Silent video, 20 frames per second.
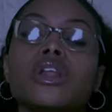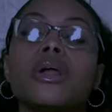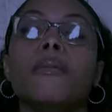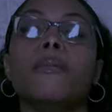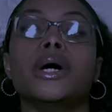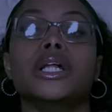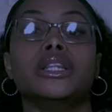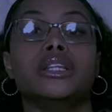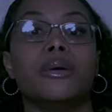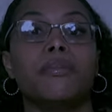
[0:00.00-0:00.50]

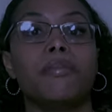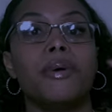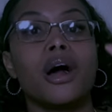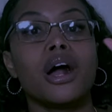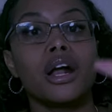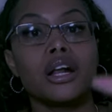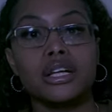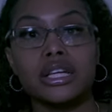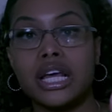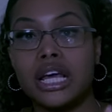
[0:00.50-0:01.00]
But the
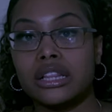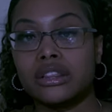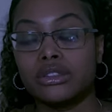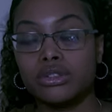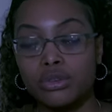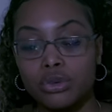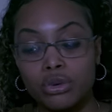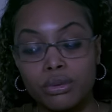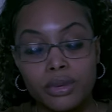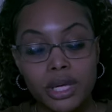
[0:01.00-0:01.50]
part that
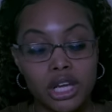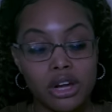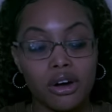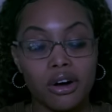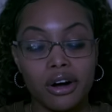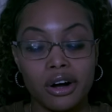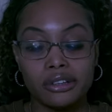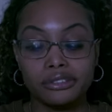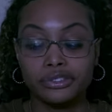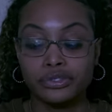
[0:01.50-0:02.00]
threw me
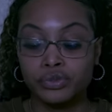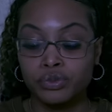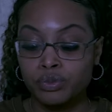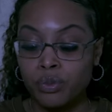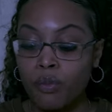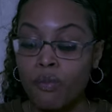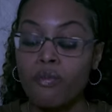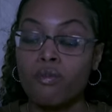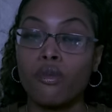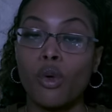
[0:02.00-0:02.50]
off,
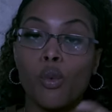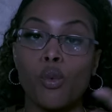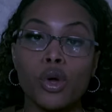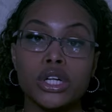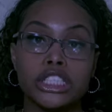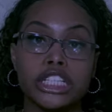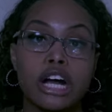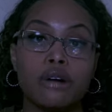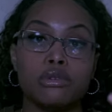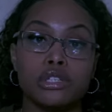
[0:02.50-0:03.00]

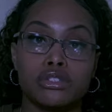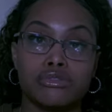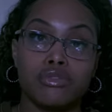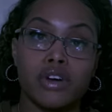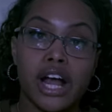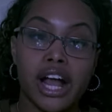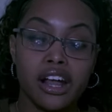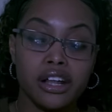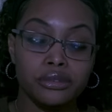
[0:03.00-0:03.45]
which I was right,